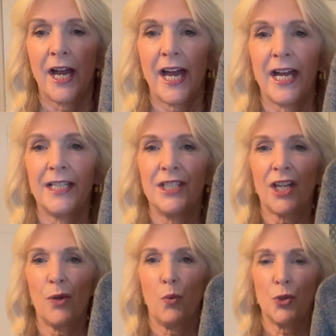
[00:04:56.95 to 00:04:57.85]
and
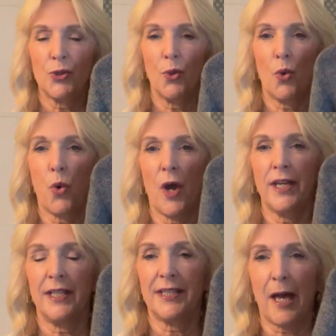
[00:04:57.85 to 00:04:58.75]
I wasn't
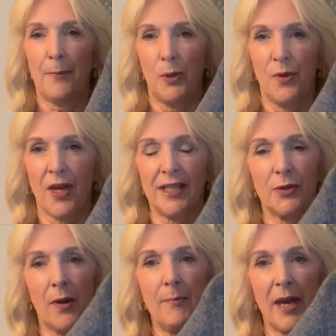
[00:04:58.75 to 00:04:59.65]
quite as happy with that,
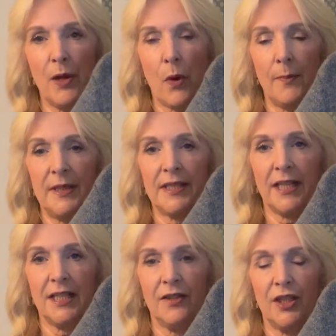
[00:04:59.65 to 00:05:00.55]
so I may well be
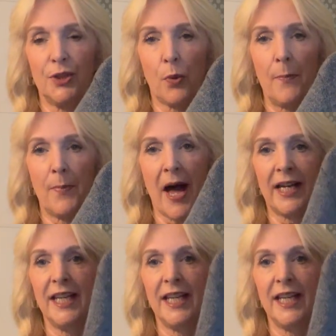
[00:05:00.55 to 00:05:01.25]
sending this one back.